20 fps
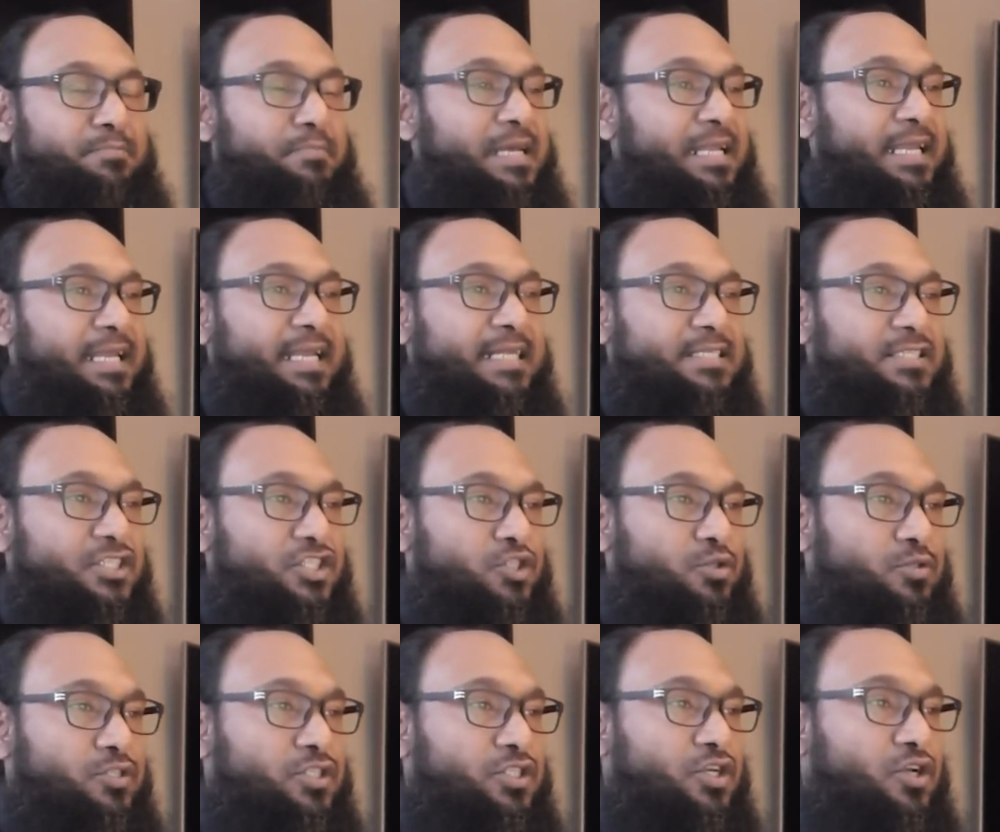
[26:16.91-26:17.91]
Many
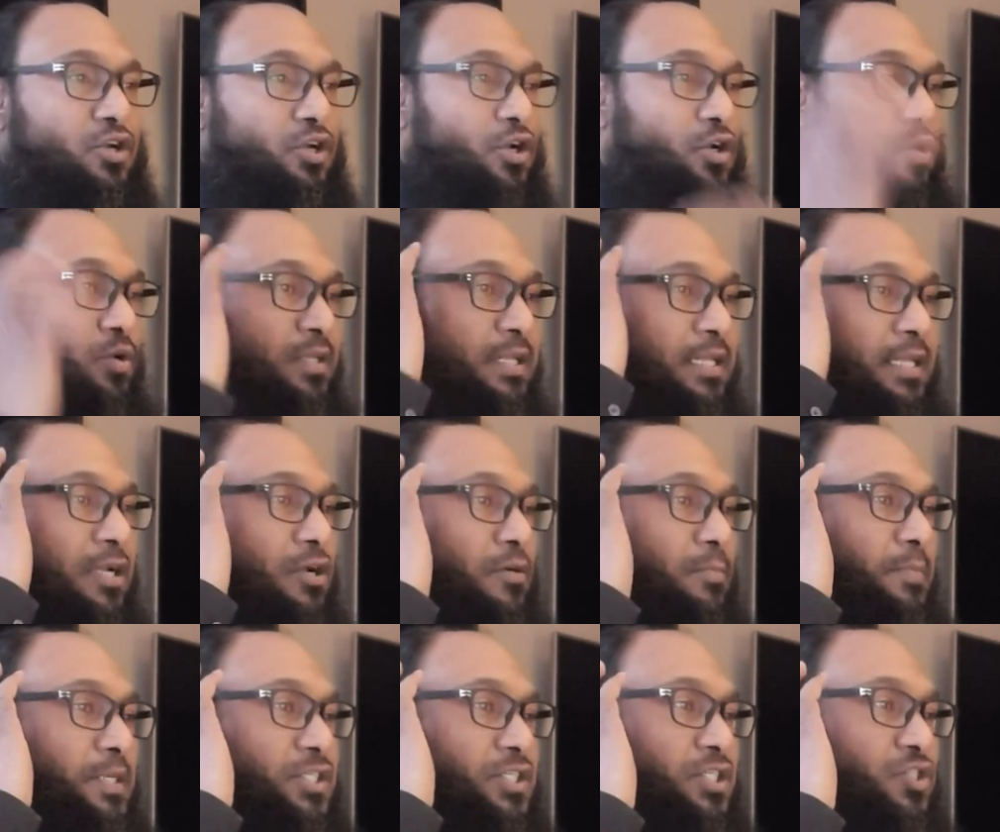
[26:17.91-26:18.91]
institutions concluded that the
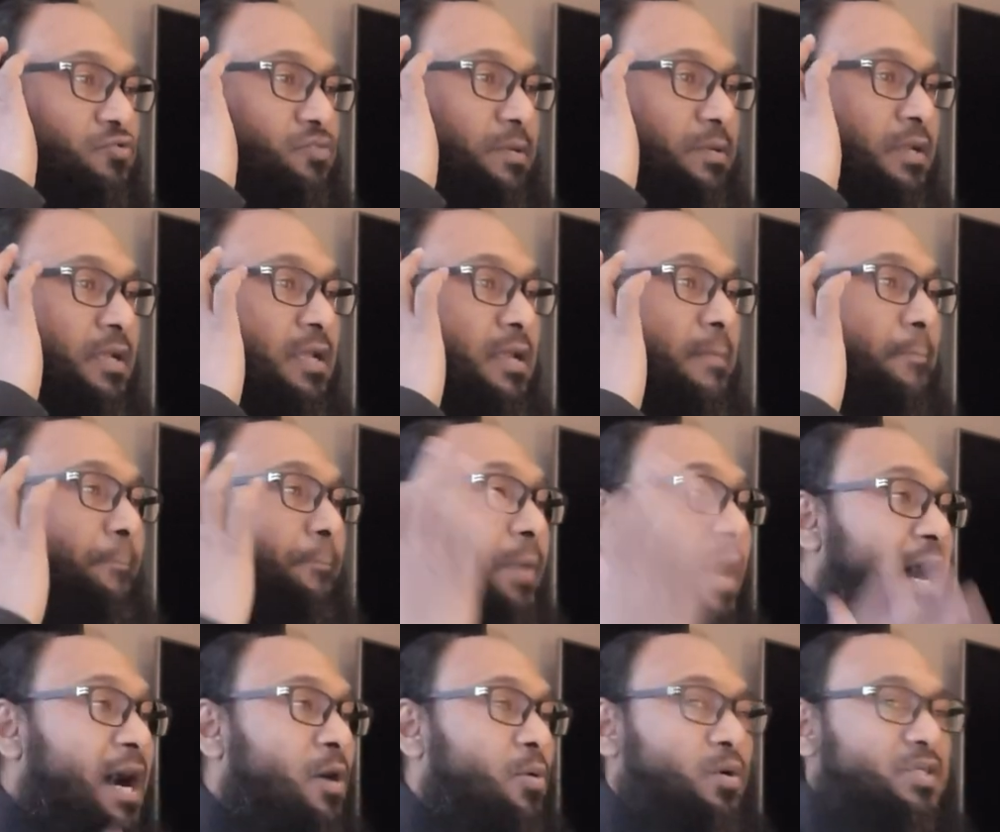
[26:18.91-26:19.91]
commission's
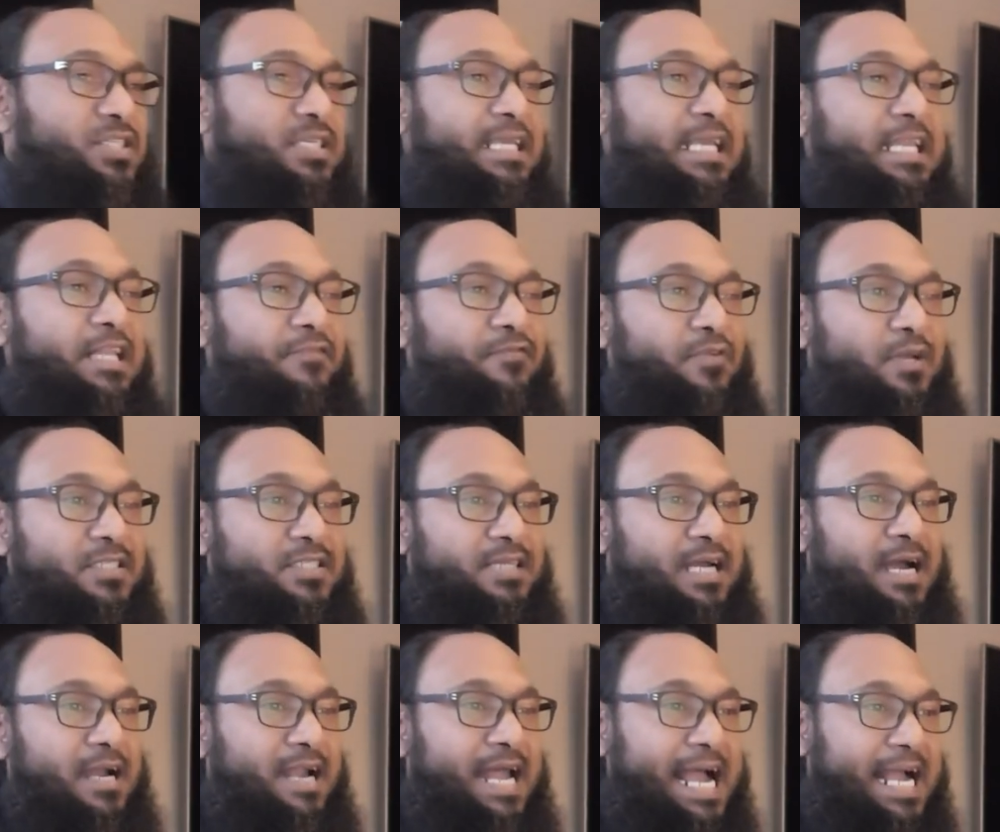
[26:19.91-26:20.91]
powers and influence
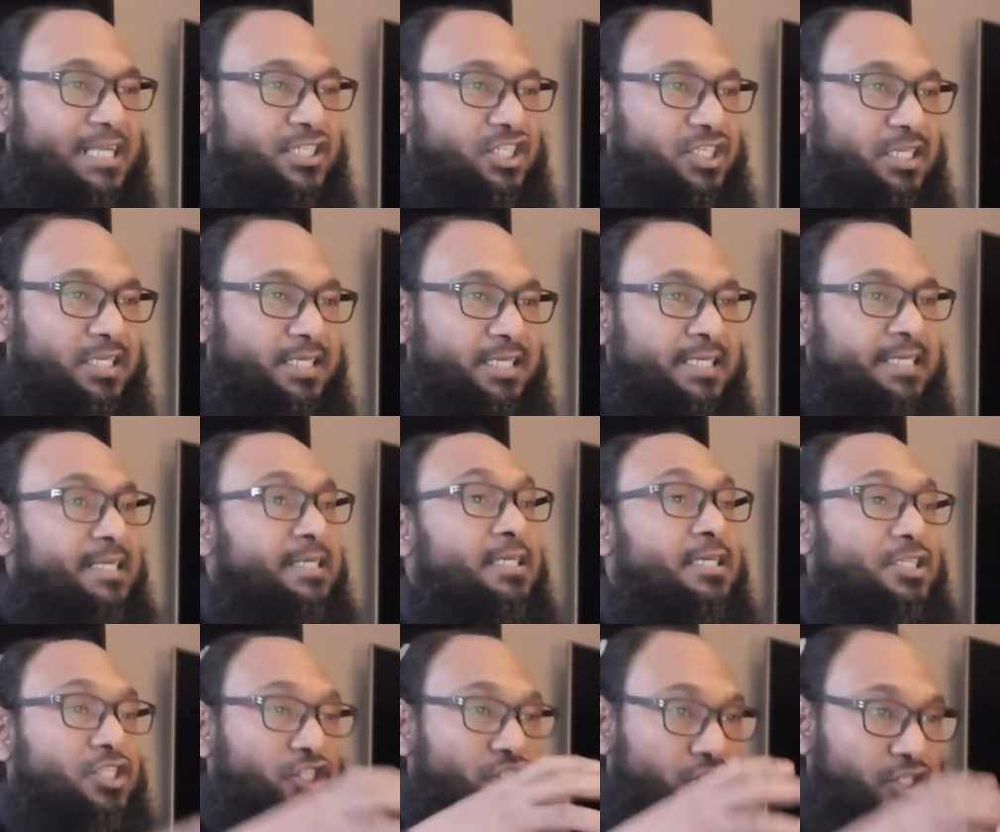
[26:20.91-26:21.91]
are actually
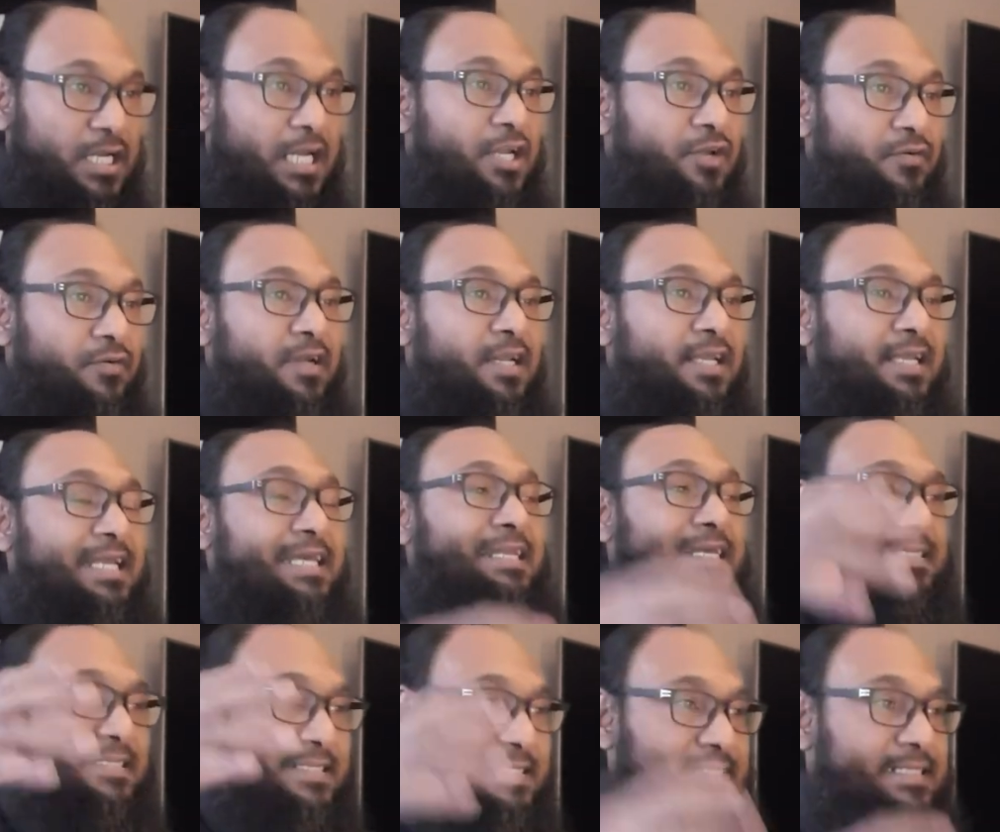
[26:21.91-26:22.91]
generally in
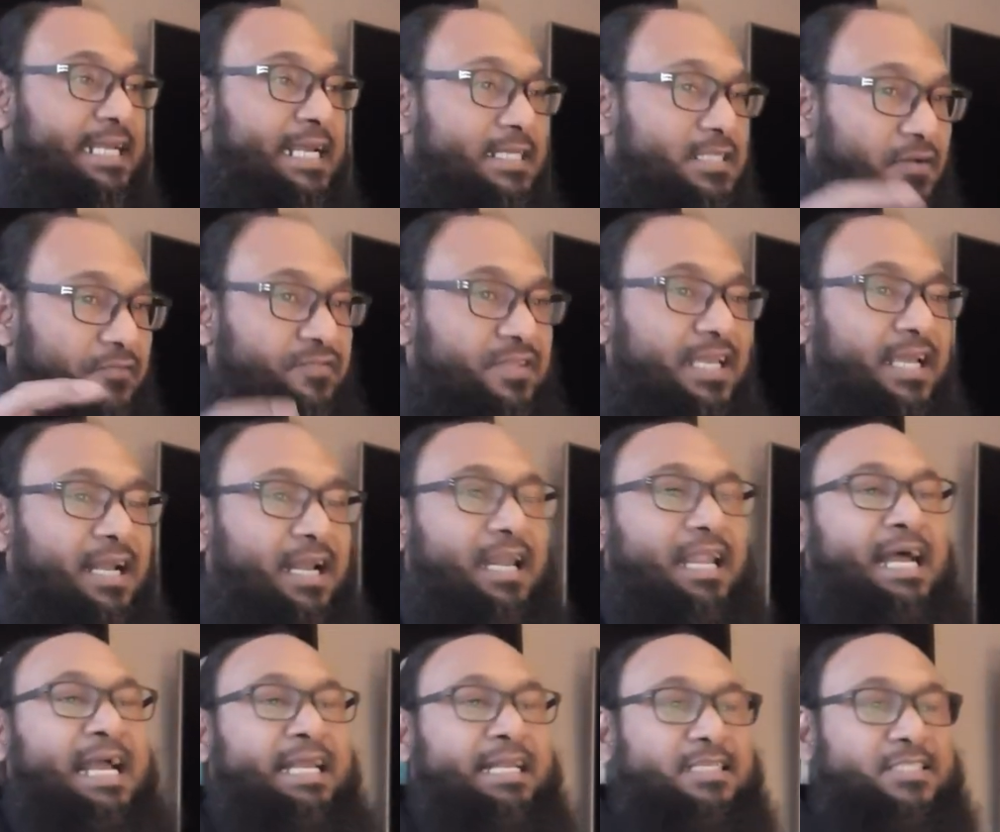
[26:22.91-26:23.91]
a state of decline.